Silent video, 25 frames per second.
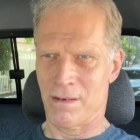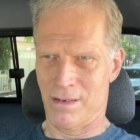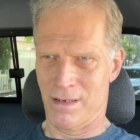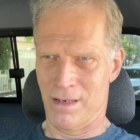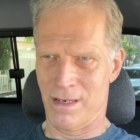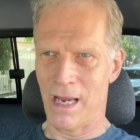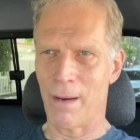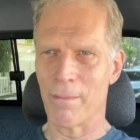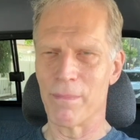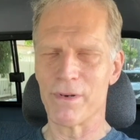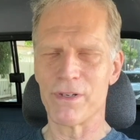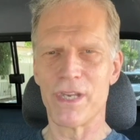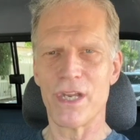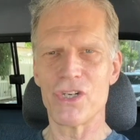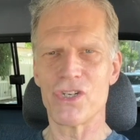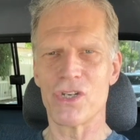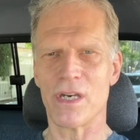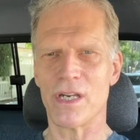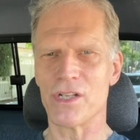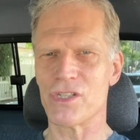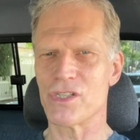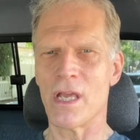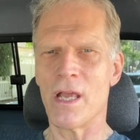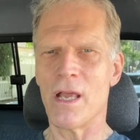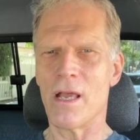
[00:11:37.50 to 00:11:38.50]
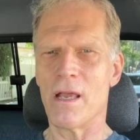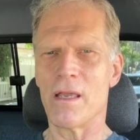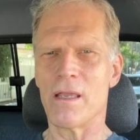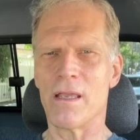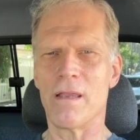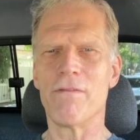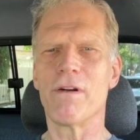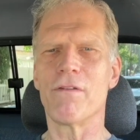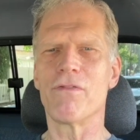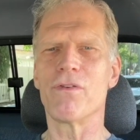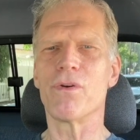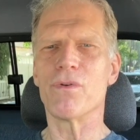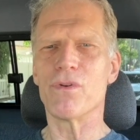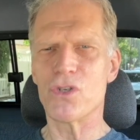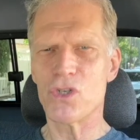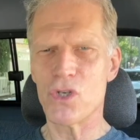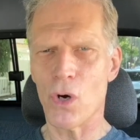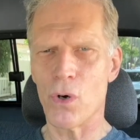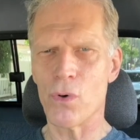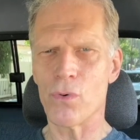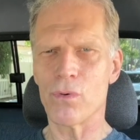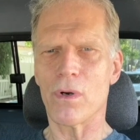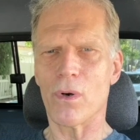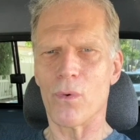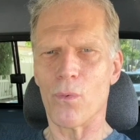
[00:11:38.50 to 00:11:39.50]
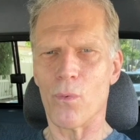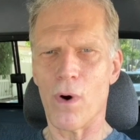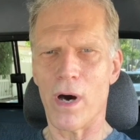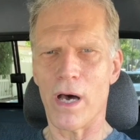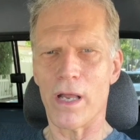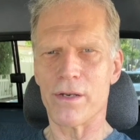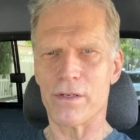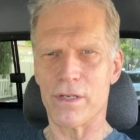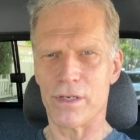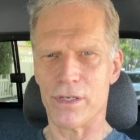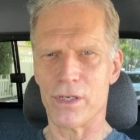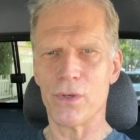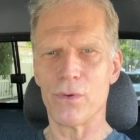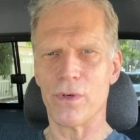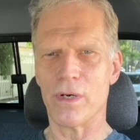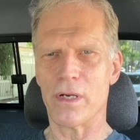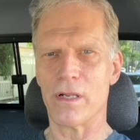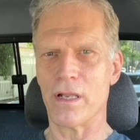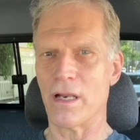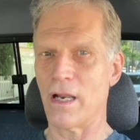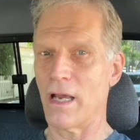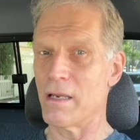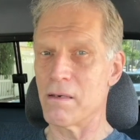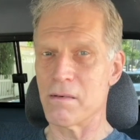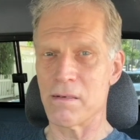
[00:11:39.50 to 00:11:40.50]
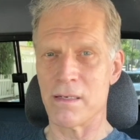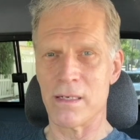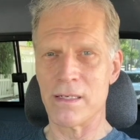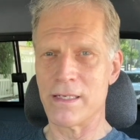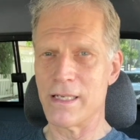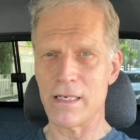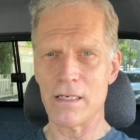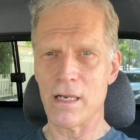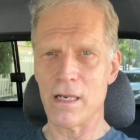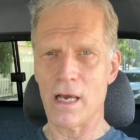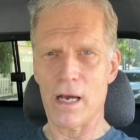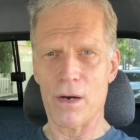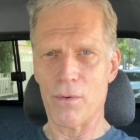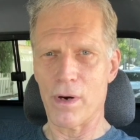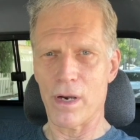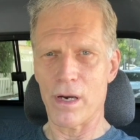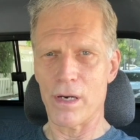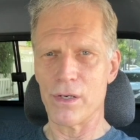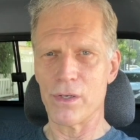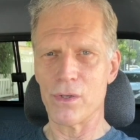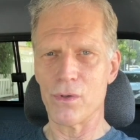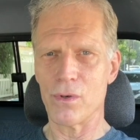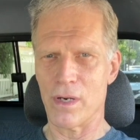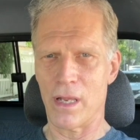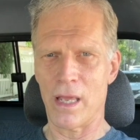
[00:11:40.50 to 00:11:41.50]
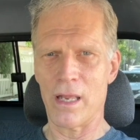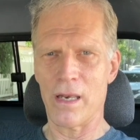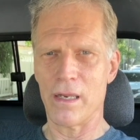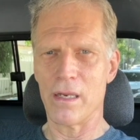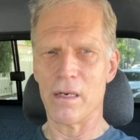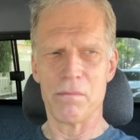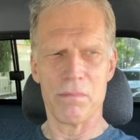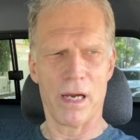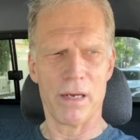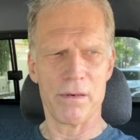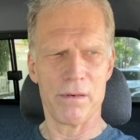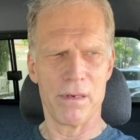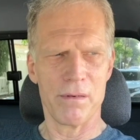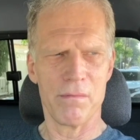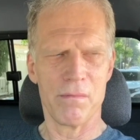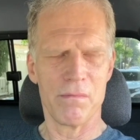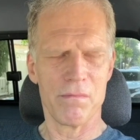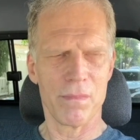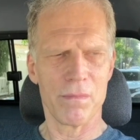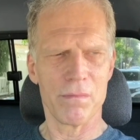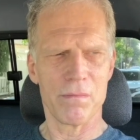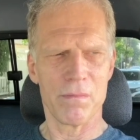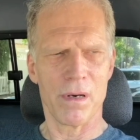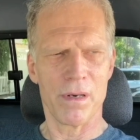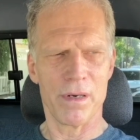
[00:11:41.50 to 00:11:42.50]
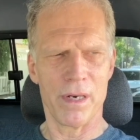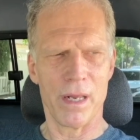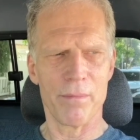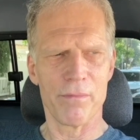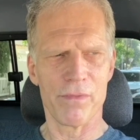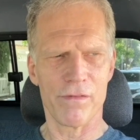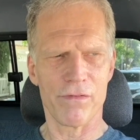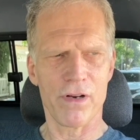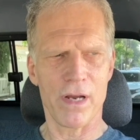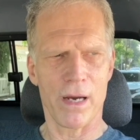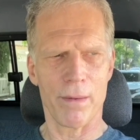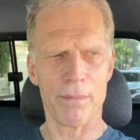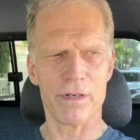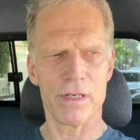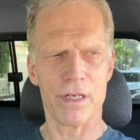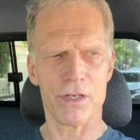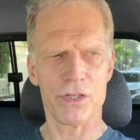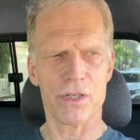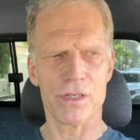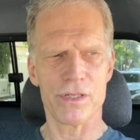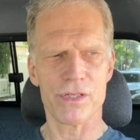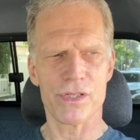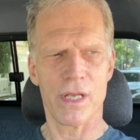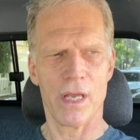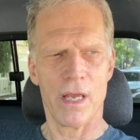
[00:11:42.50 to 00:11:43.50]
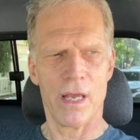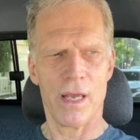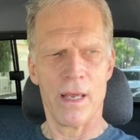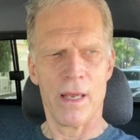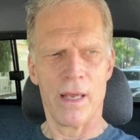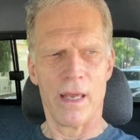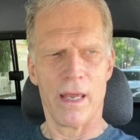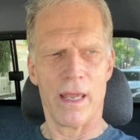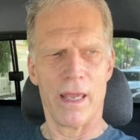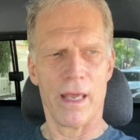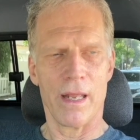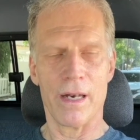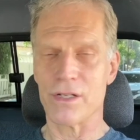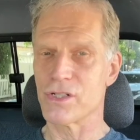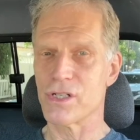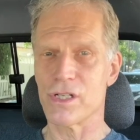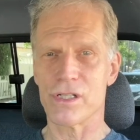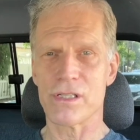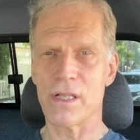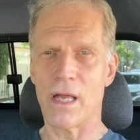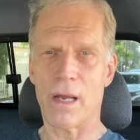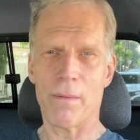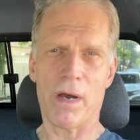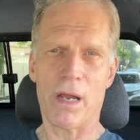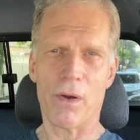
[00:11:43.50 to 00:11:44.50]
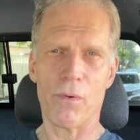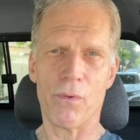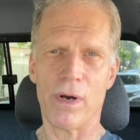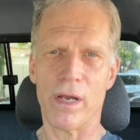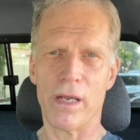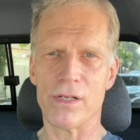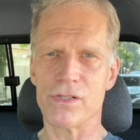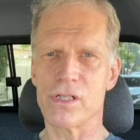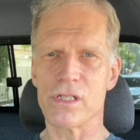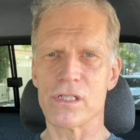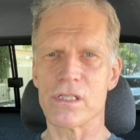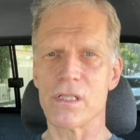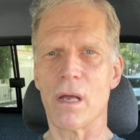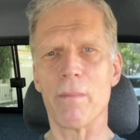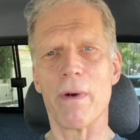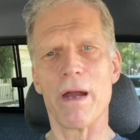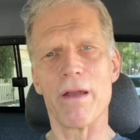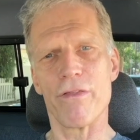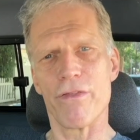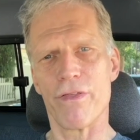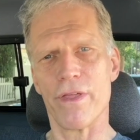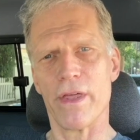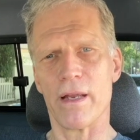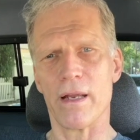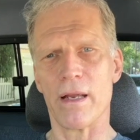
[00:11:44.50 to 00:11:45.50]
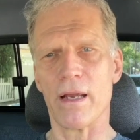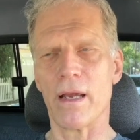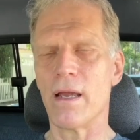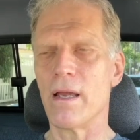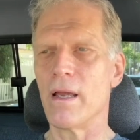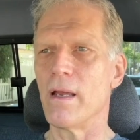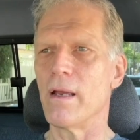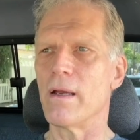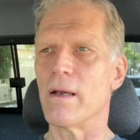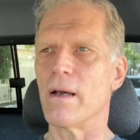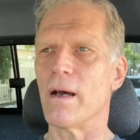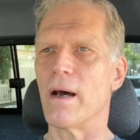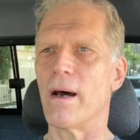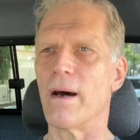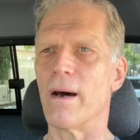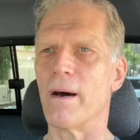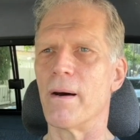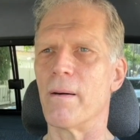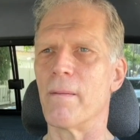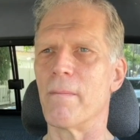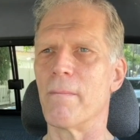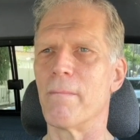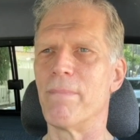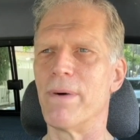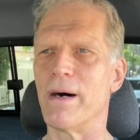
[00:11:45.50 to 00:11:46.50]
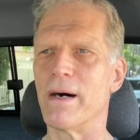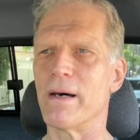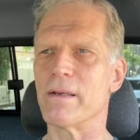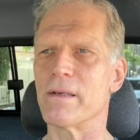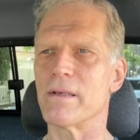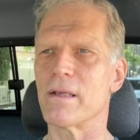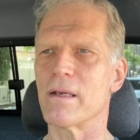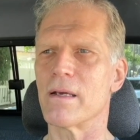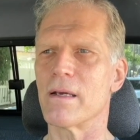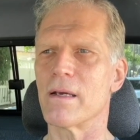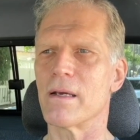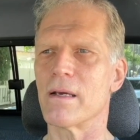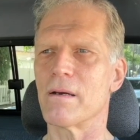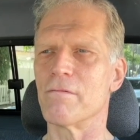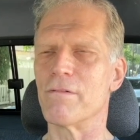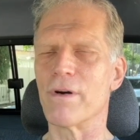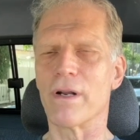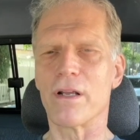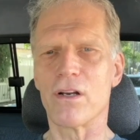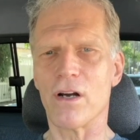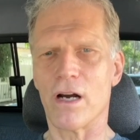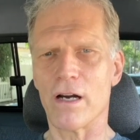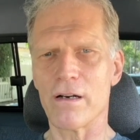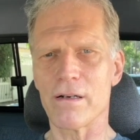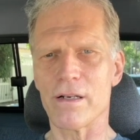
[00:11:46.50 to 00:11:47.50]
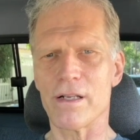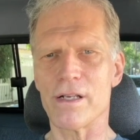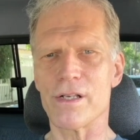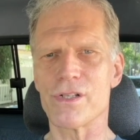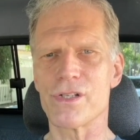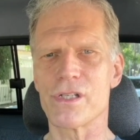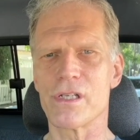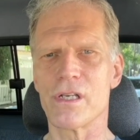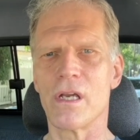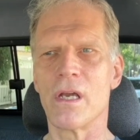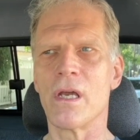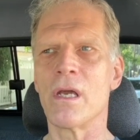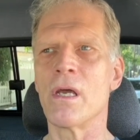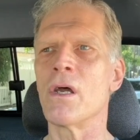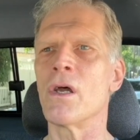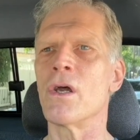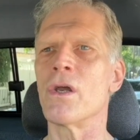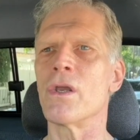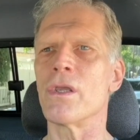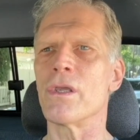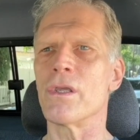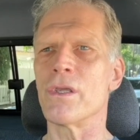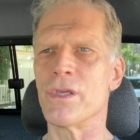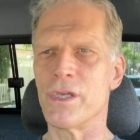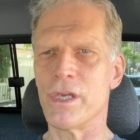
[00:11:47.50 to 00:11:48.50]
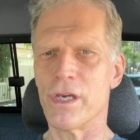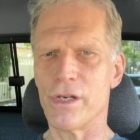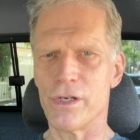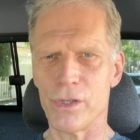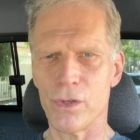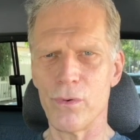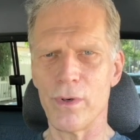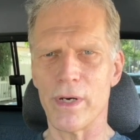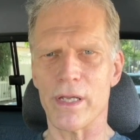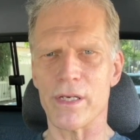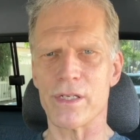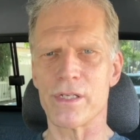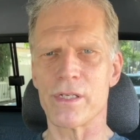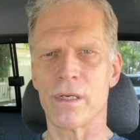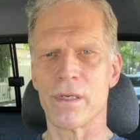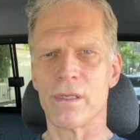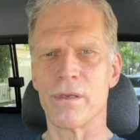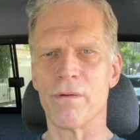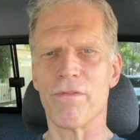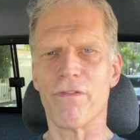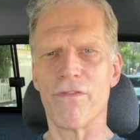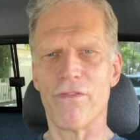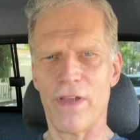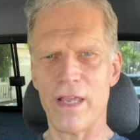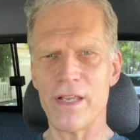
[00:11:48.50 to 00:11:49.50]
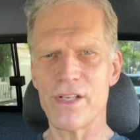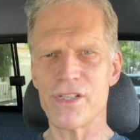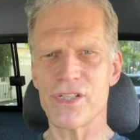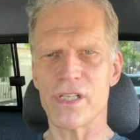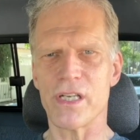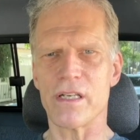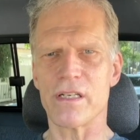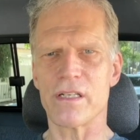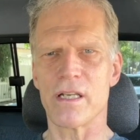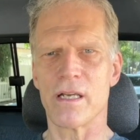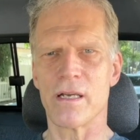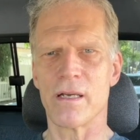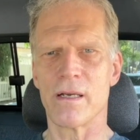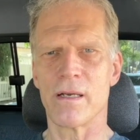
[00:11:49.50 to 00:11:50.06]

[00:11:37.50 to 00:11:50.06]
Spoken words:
competition, it's even if you don't want to do it, and I did not want to do it. I did a number of competitions, and it's just not my way. It's just not my thing. But regardless, you do it. You face it.